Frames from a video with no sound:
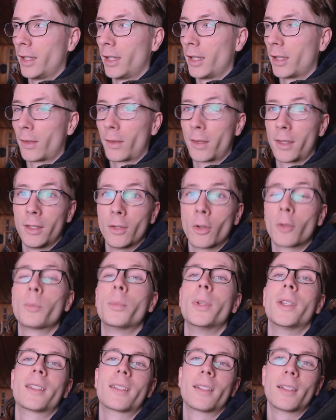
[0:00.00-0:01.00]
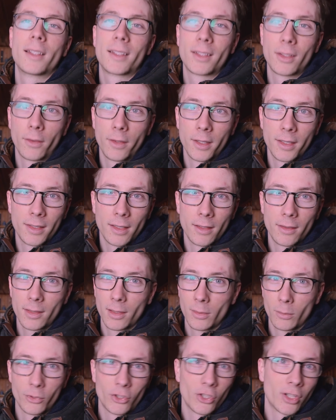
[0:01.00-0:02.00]
and the hot pixels on the
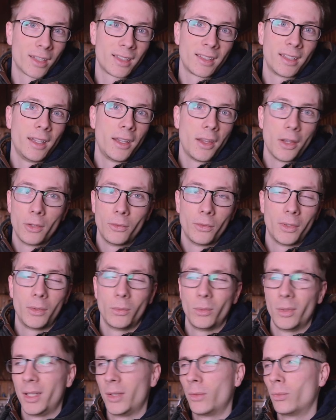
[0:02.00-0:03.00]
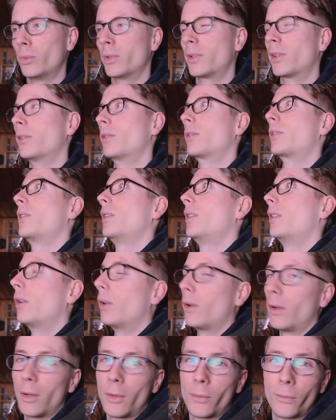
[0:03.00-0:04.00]
sensor would just take over and it would look
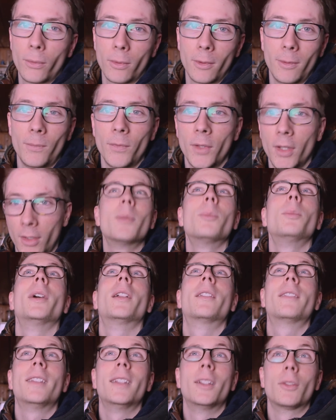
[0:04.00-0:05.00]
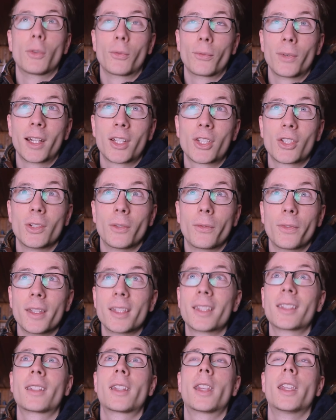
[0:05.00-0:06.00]
awful but the reflection of
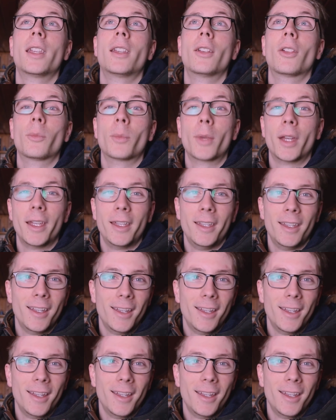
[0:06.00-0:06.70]
this thing on my